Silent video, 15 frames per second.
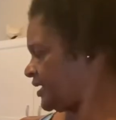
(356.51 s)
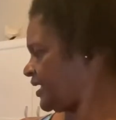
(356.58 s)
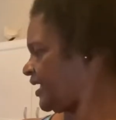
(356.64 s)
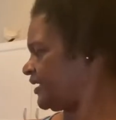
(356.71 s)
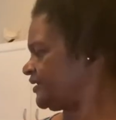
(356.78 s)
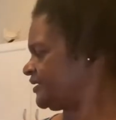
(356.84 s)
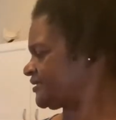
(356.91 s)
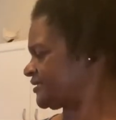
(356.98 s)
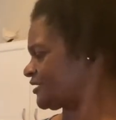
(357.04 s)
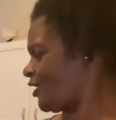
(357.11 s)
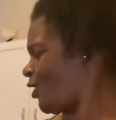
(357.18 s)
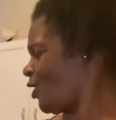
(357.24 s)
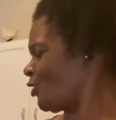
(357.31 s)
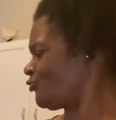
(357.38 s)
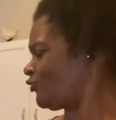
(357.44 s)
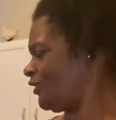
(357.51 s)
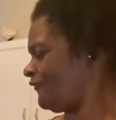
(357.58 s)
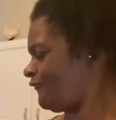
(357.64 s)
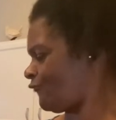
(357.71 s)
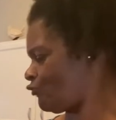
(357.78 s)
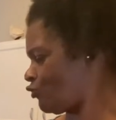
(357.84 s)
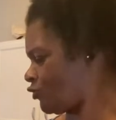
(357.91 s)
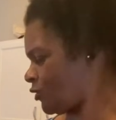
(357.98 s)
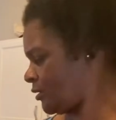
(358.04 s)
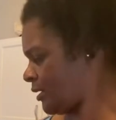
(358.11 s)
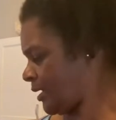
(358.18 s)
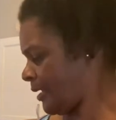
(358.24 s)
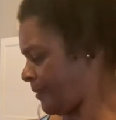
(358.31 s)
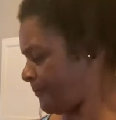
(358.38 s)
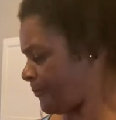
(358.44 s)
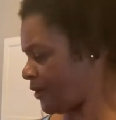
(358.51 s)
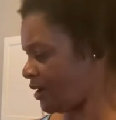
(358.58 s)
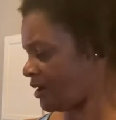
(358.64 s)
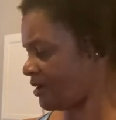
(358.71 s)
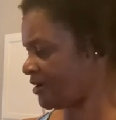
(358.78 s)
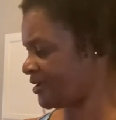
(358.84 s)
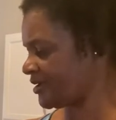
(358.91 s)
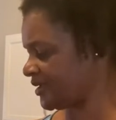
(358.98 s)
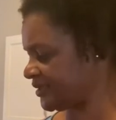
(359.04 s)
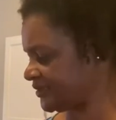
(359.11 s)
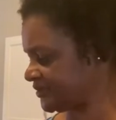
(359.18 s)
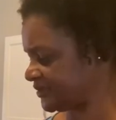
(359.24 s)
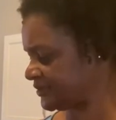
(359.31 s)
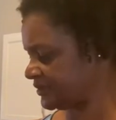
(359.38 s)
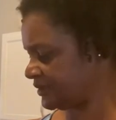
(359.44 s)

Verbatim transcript: And this is 104 pods,